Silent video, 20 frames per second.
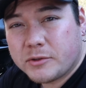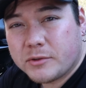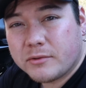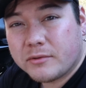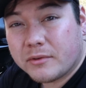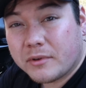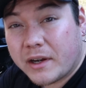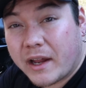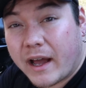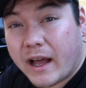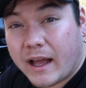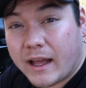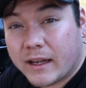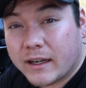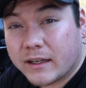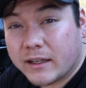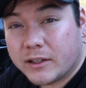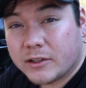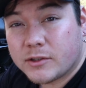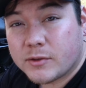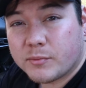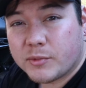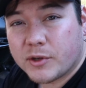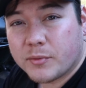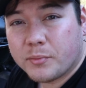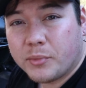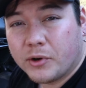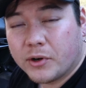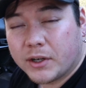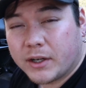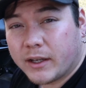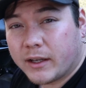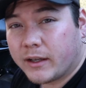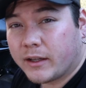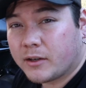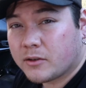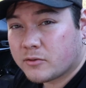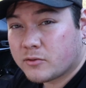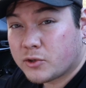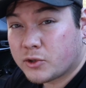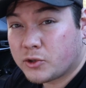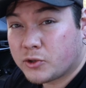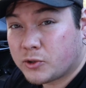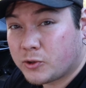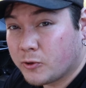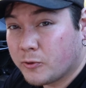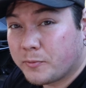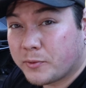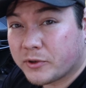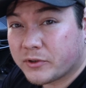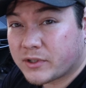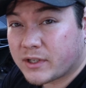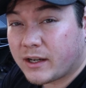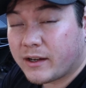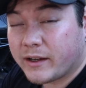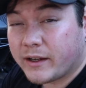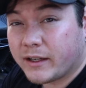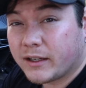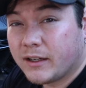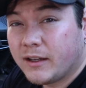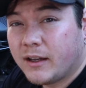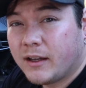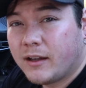do not need to be put in super tight.